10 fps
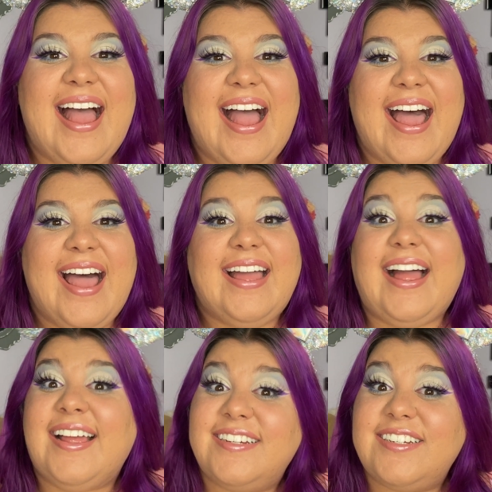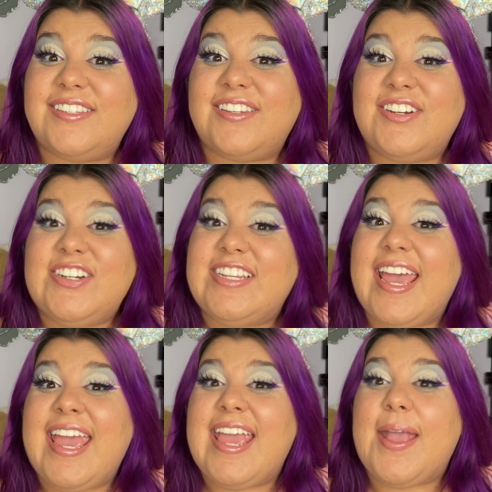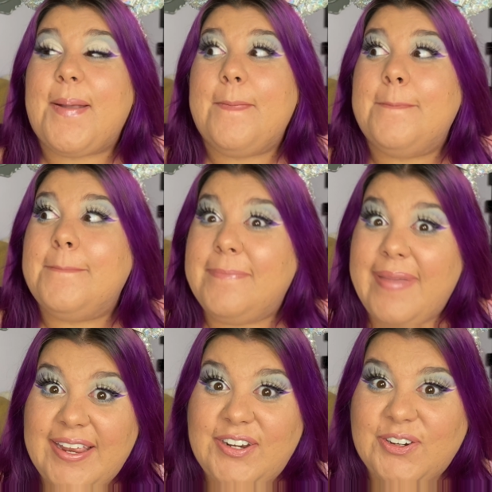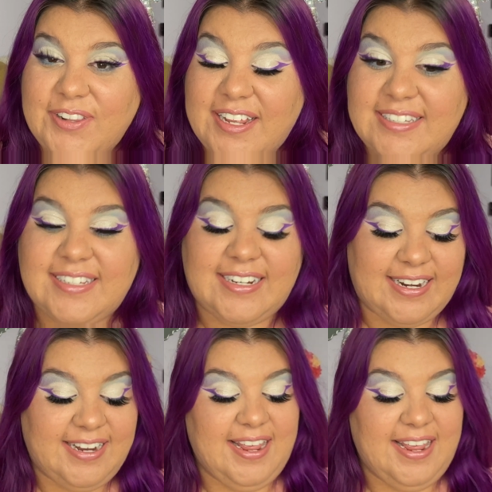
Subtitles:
I just learned a major lesson.